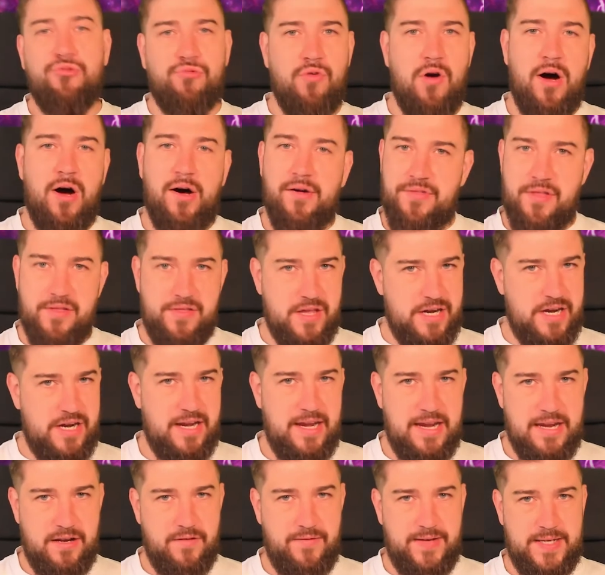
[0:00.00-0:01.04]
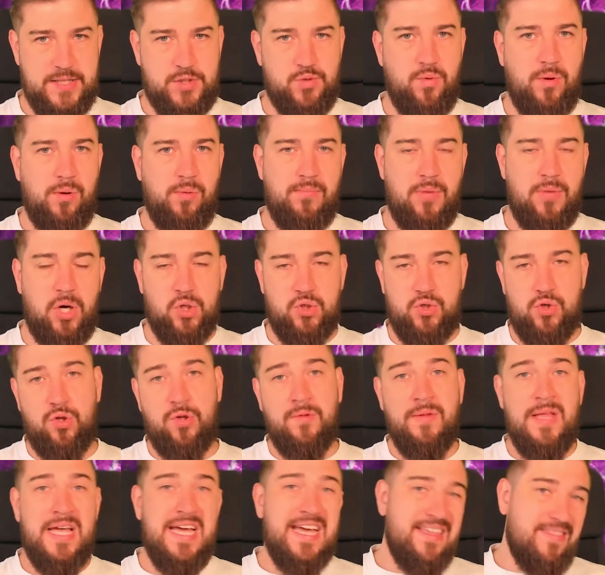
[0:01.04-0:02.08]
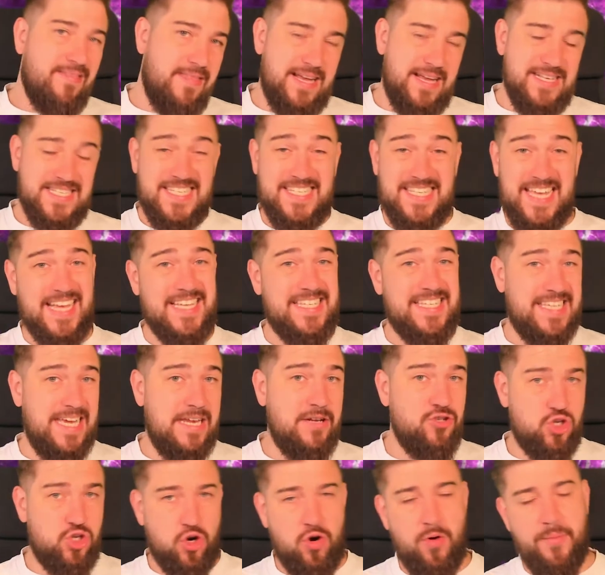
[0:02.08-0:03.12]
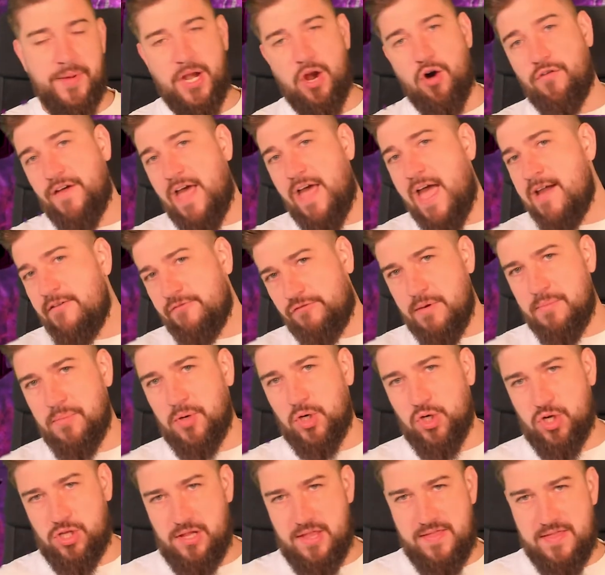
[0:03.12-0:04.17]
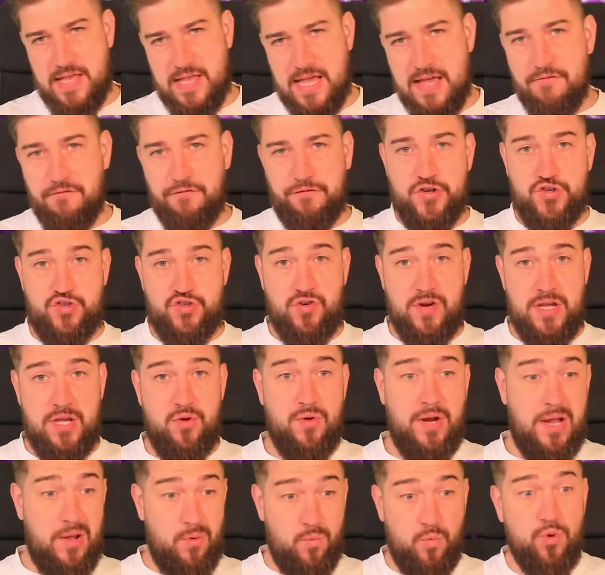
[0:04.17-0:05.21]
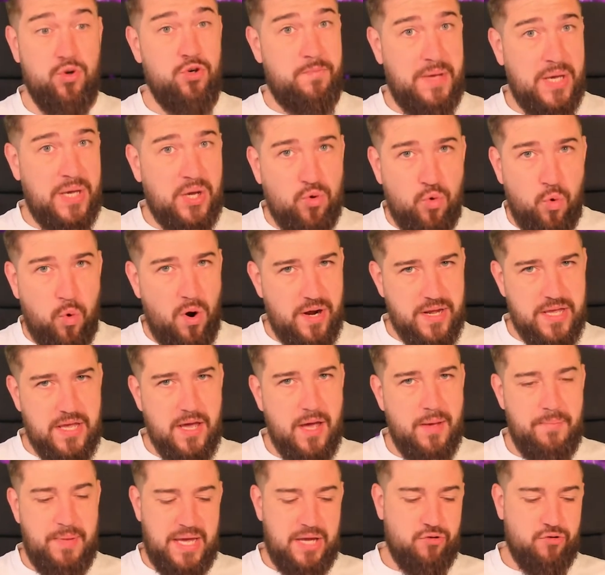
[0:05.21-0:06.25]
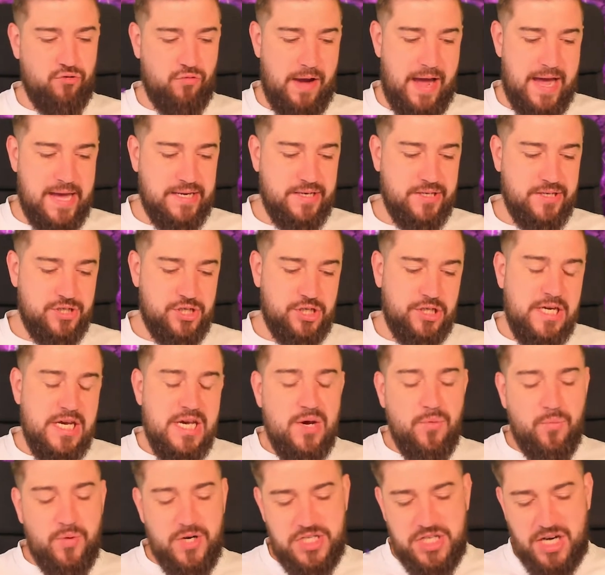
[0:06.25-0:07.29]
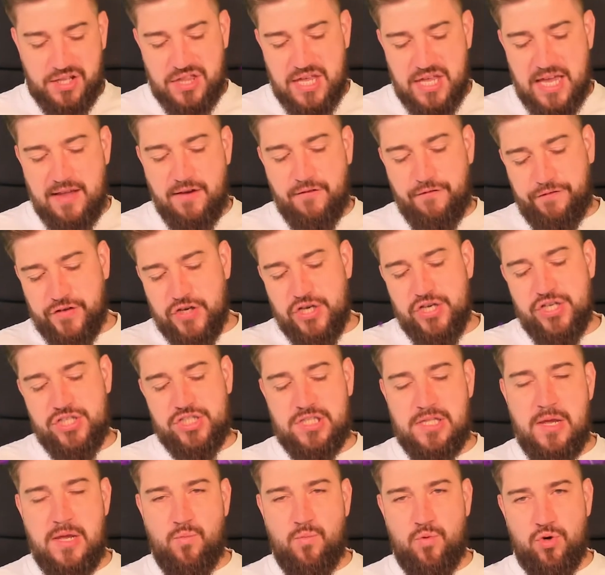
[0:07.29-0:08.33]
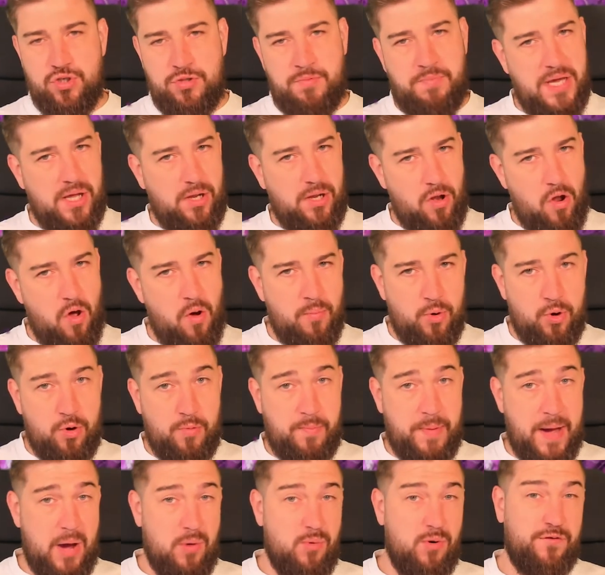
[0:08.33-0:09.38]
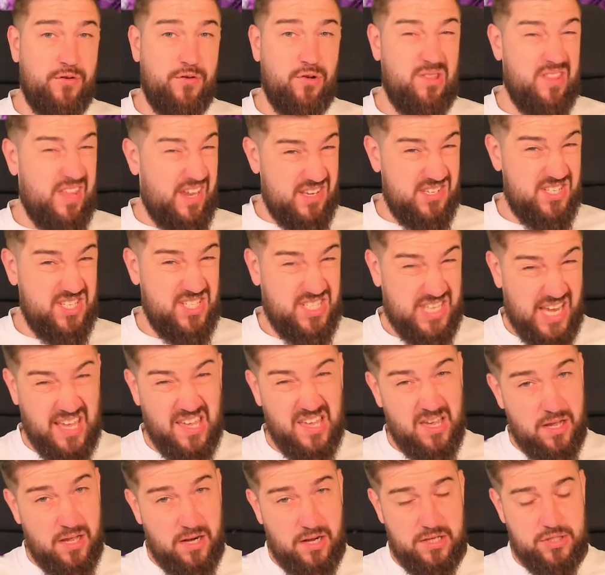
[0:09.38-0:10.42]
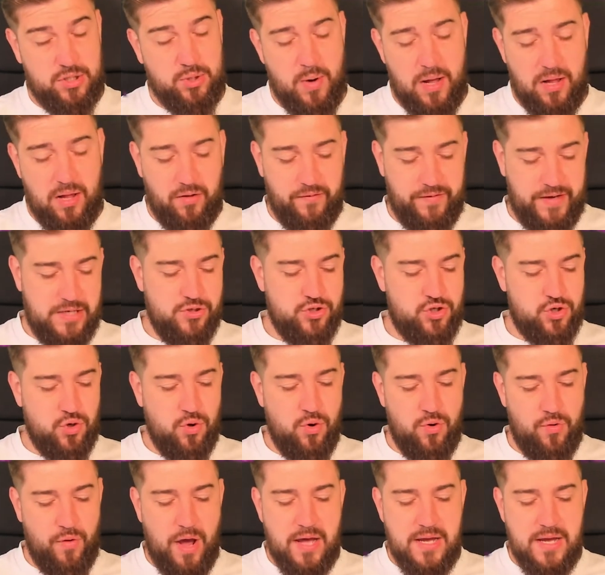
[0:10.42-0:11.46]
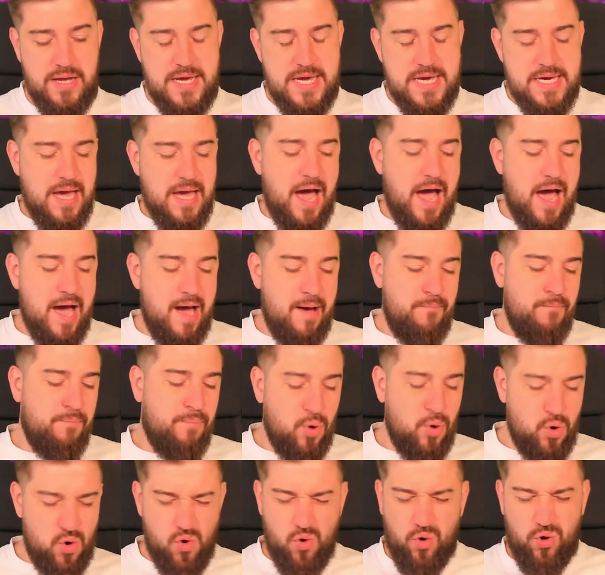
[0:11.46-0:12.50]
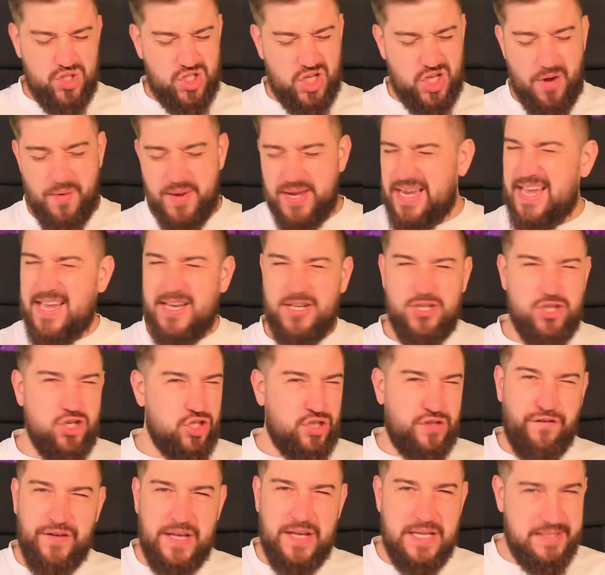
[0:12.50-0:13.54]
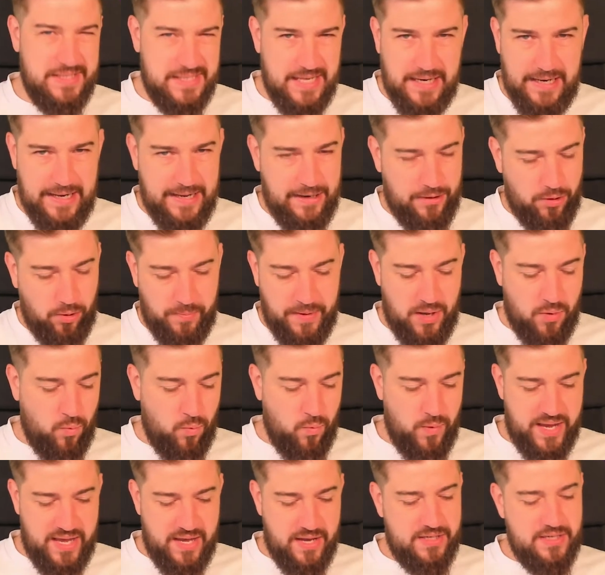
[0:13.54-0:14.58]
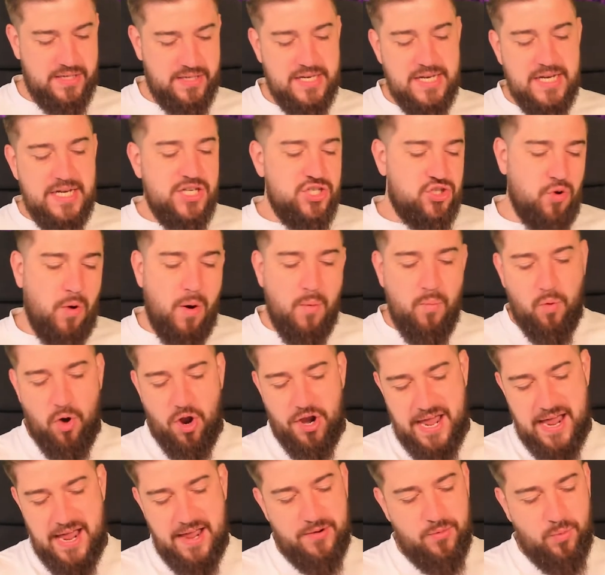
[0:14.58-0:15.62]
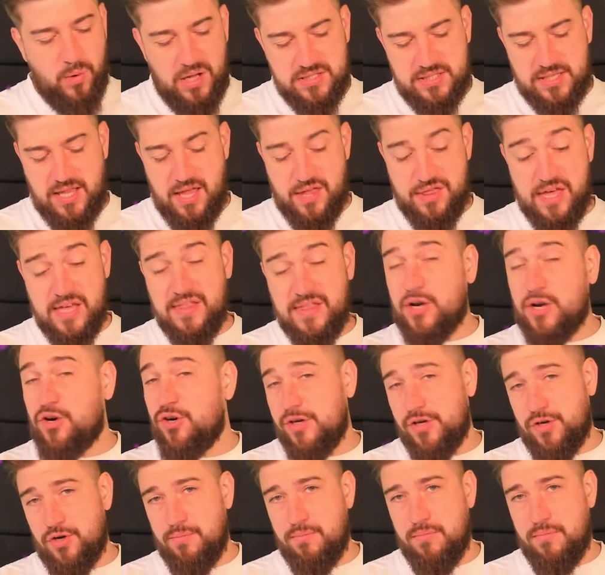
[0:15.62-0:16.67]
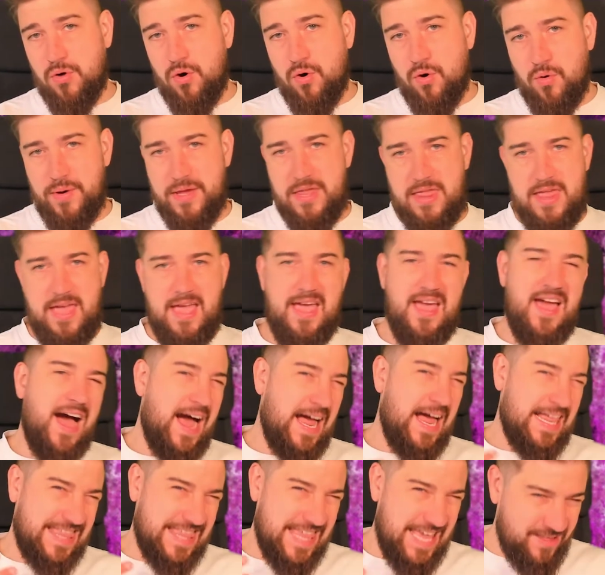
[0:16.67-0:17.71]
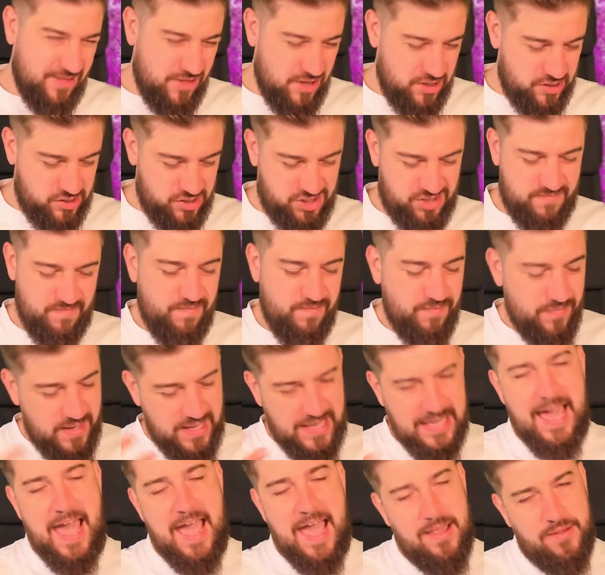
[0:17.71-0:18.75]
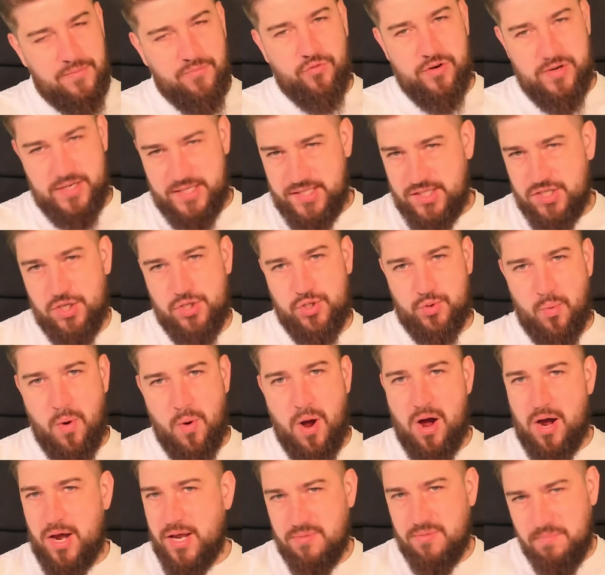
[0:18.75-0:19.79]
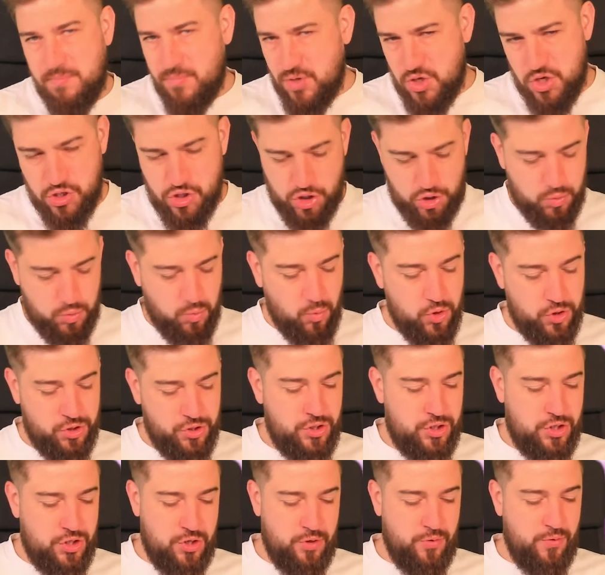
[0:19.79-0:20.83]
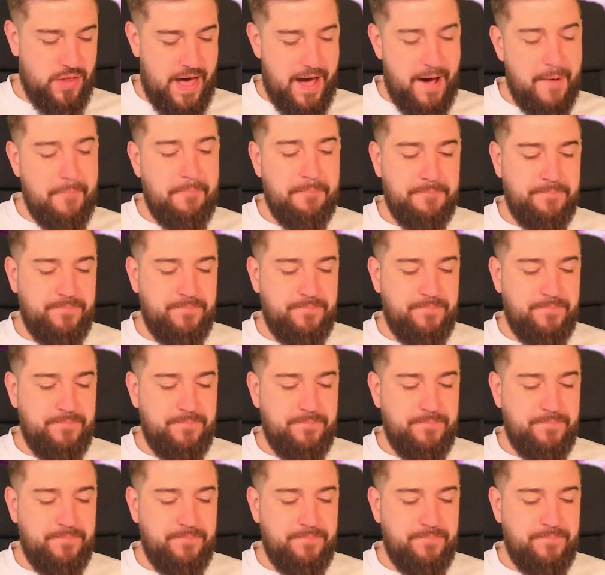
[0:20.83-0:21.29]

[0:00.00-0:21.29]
rather than an individual model, that 6 inch coming off every model in the infantry unit would be quite a big range, which I think firstly would be a lot more powerful than a singular 12 inch aura, but also it just feels a little bit weird. So on one hand, whilst I think they could have done more with it, I think there's game reasons why you just wouldn't do that.